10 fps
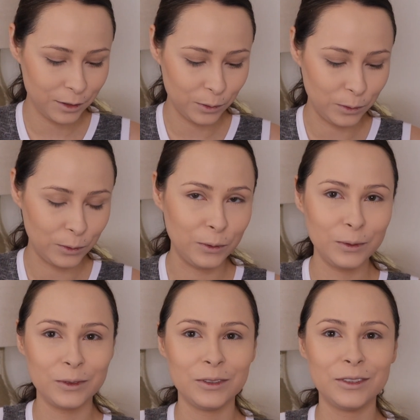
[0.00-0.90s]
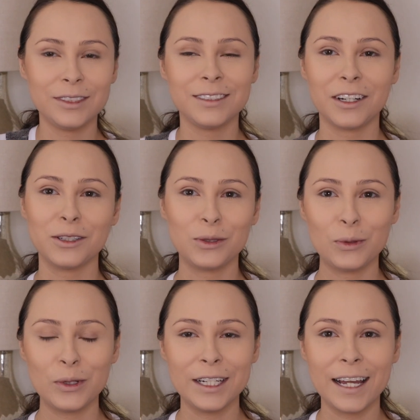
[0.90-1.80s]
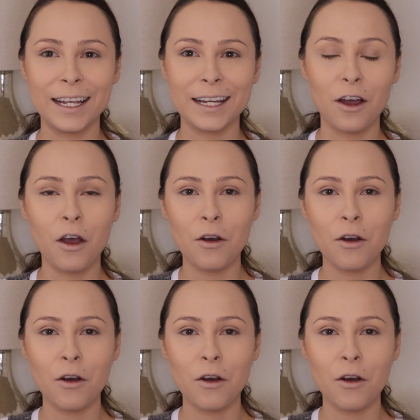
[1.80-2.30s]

to start doing like